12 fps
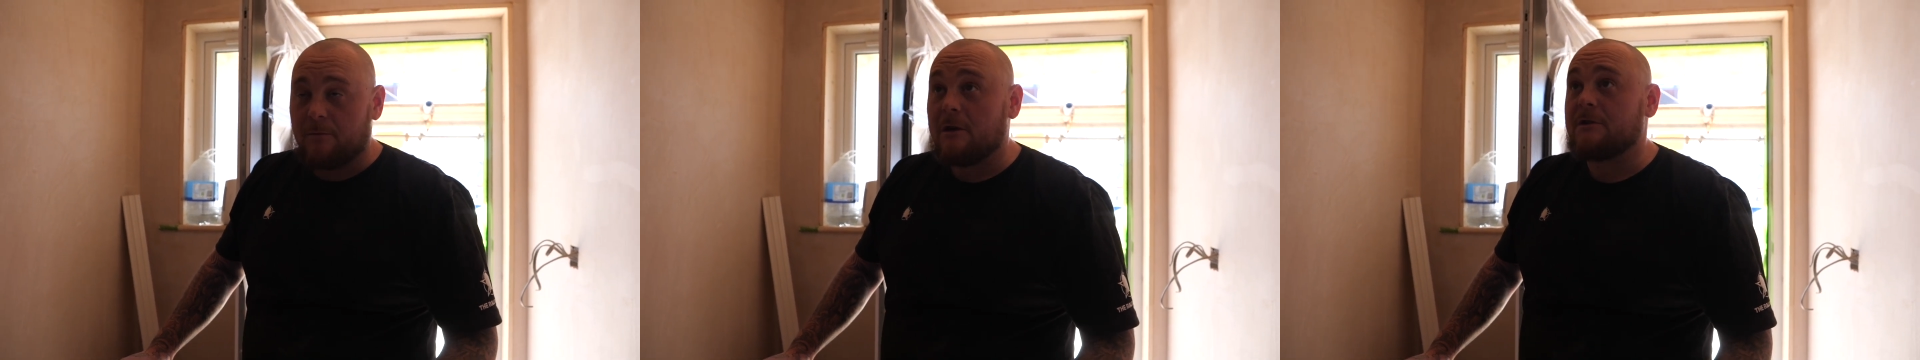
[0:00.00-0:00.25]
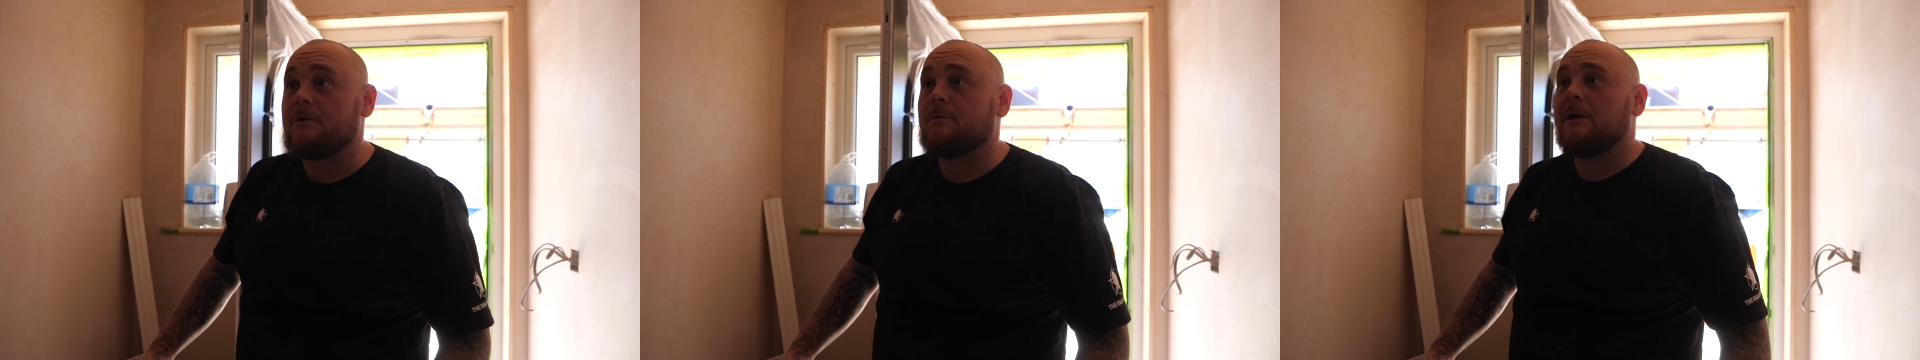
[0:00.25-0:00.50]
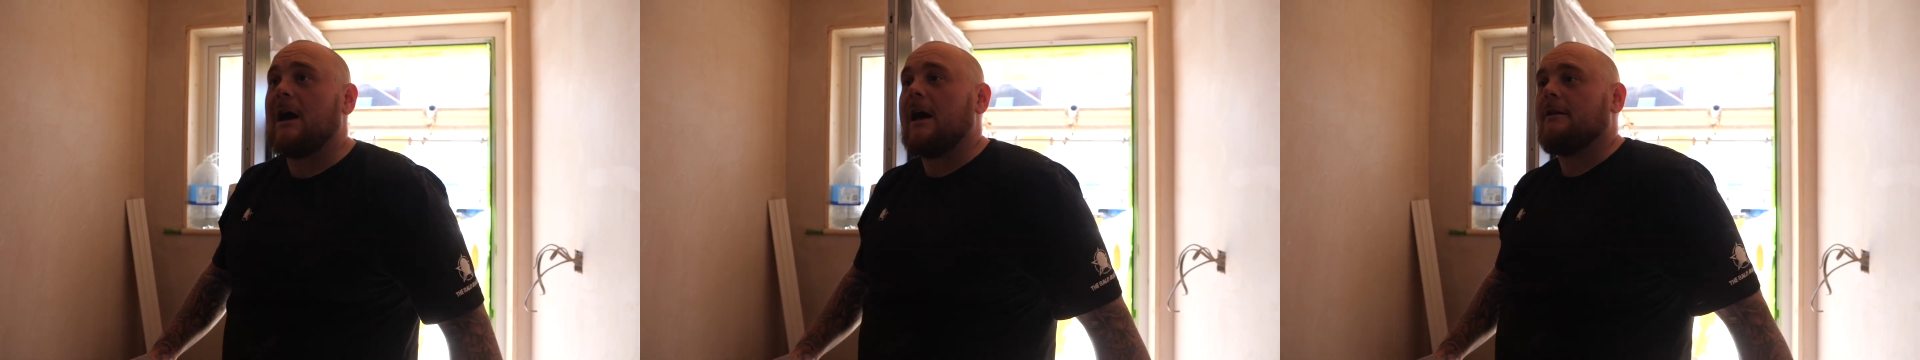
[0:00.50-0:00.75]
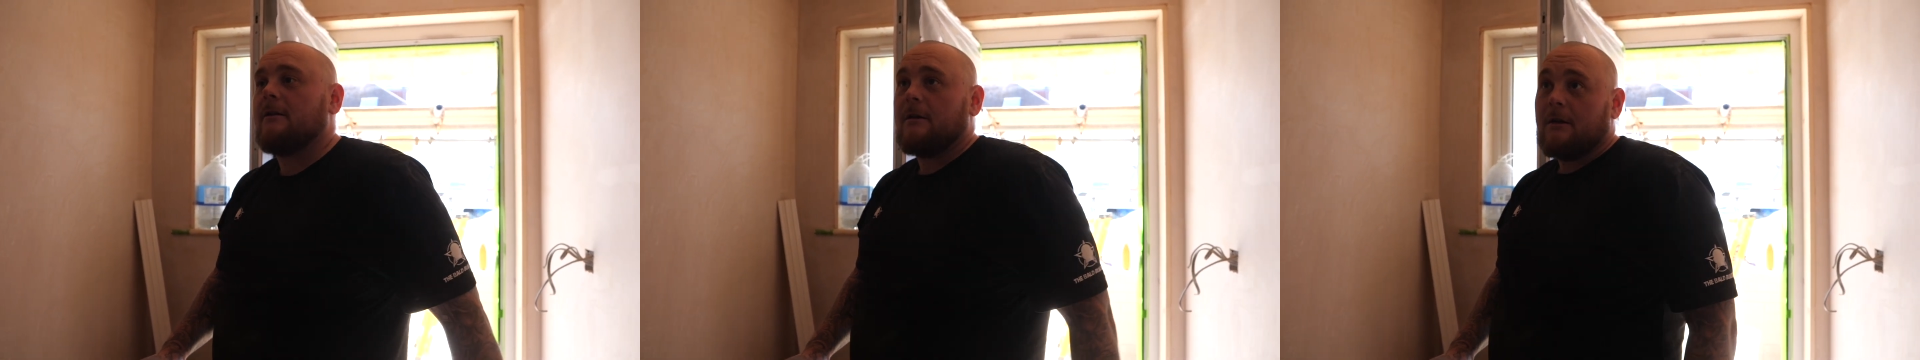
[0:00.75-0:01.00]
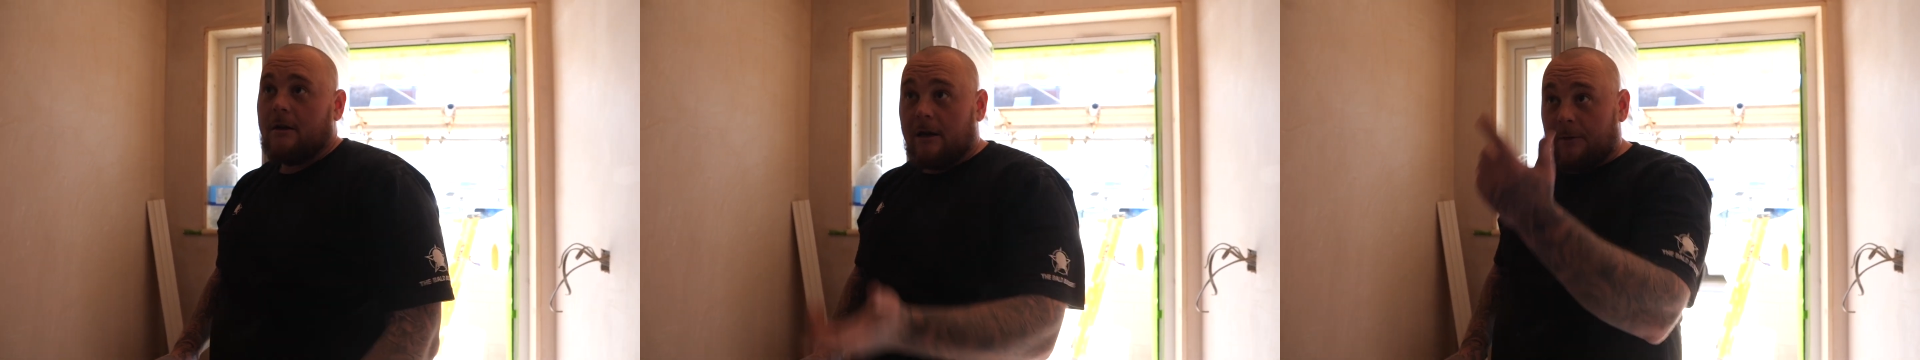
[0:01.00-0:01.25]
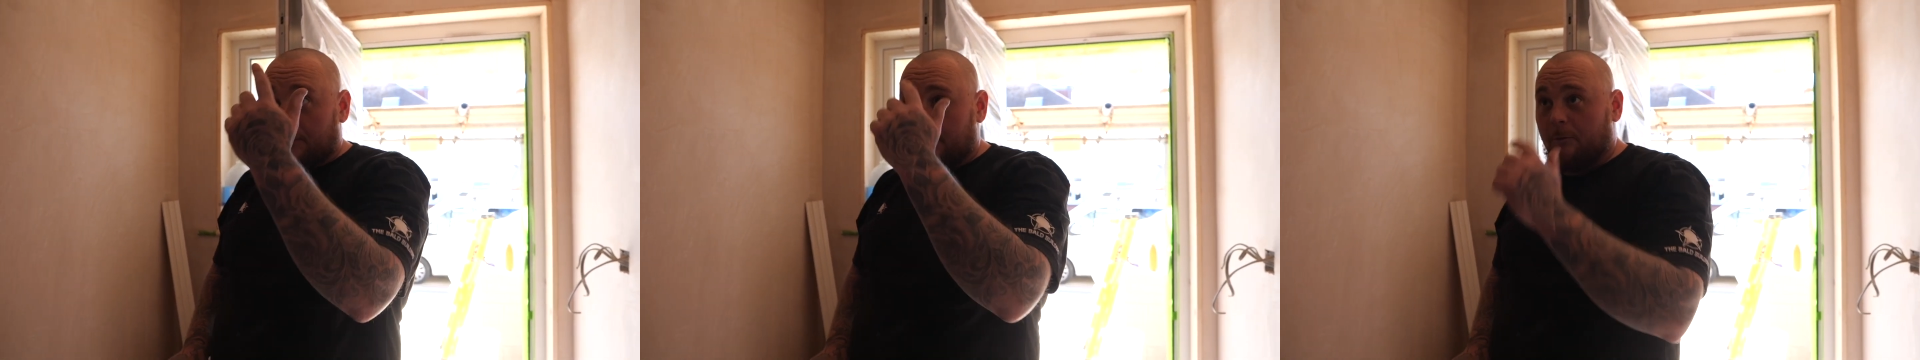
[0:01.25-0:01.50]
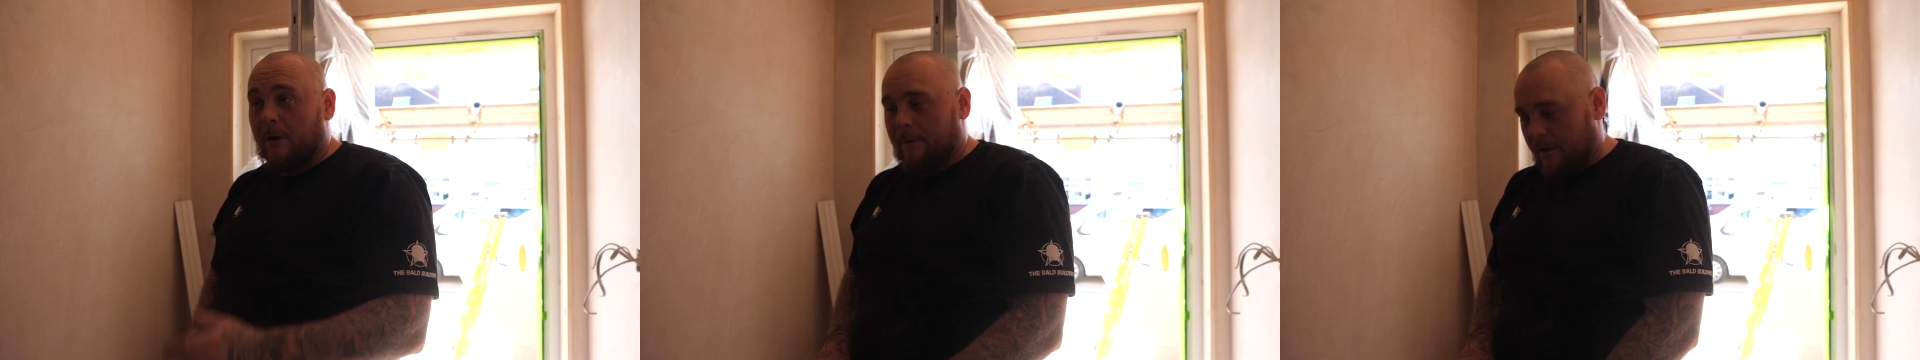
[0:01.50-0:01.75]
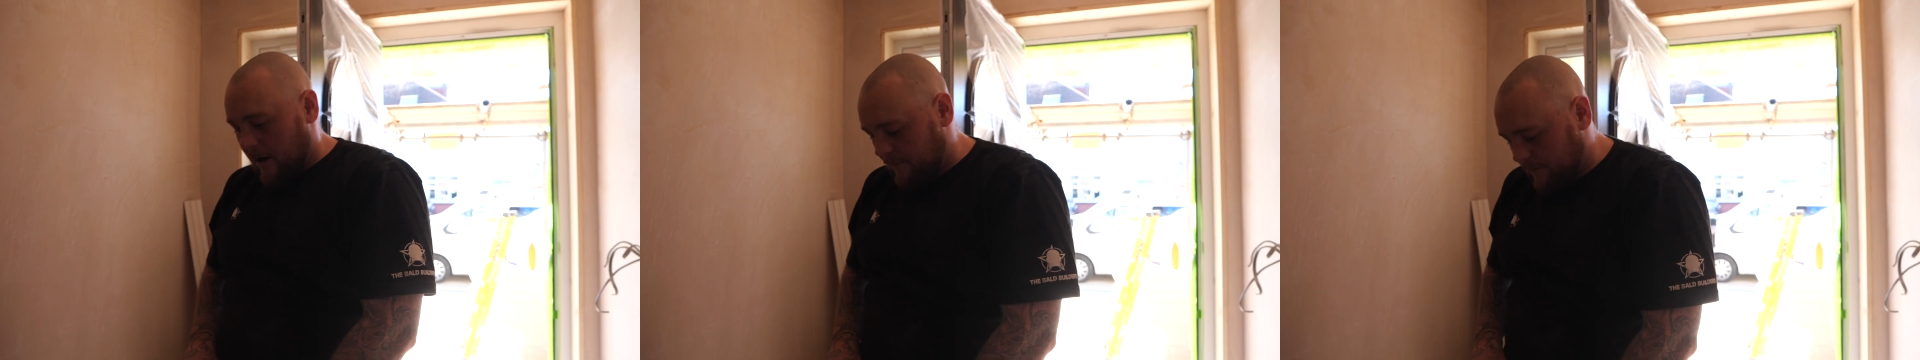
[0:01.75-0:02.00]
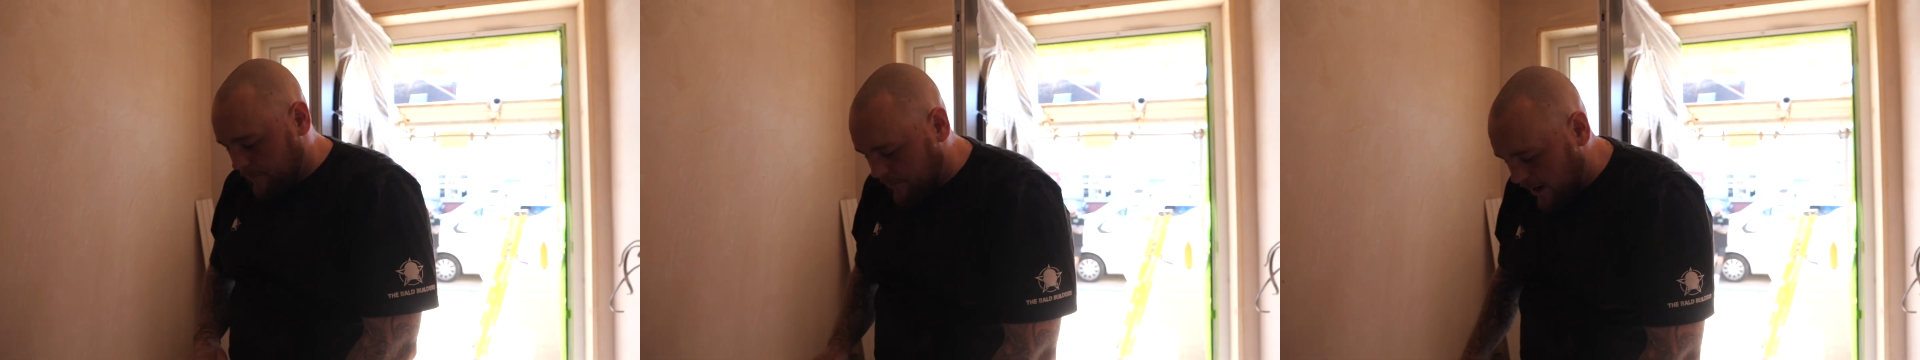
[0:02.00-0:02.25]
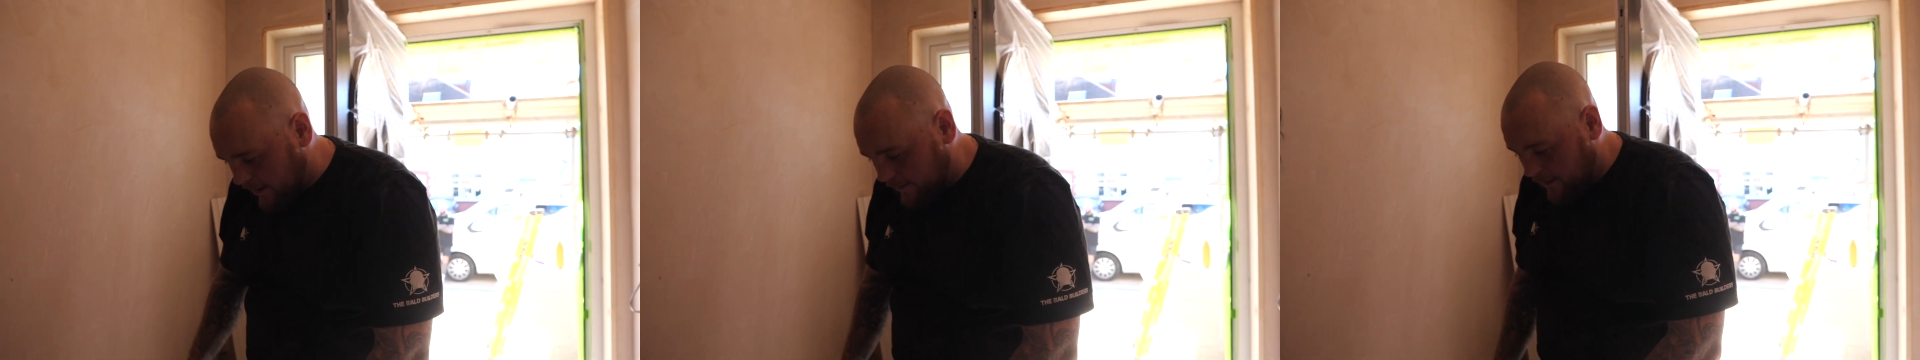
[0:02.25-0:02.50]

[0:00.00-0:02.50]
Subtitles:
much as we can, and then we can whip it up to Brad.